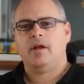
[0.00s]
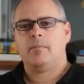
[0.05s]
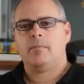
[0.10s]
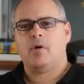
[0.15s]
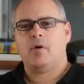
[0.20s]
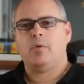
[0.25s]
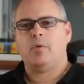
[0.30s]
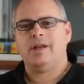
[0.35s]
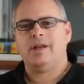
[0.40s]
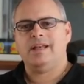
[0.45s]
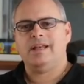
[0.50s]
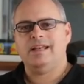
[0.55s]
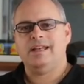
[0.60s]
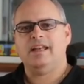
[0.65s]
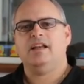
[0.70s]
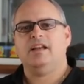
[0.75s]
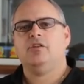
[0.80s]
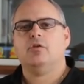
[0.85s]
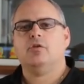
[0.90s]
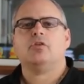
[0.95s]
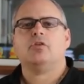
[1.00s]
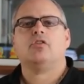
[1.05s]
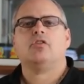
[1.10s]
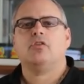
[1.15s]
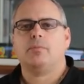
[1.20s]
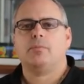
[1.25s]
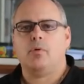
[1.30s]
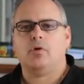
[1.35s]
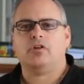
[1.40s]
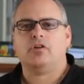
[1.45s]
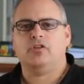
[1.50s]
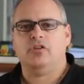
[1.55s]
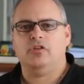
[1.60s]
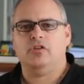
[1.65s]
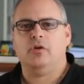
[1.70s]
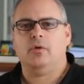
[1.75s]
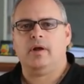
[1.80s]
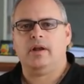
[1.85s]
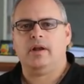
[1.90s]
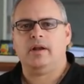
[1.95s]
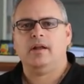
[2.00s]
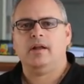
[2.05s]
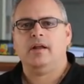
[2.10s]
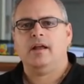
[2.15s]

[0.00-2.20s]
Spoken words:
but we need your support to do it.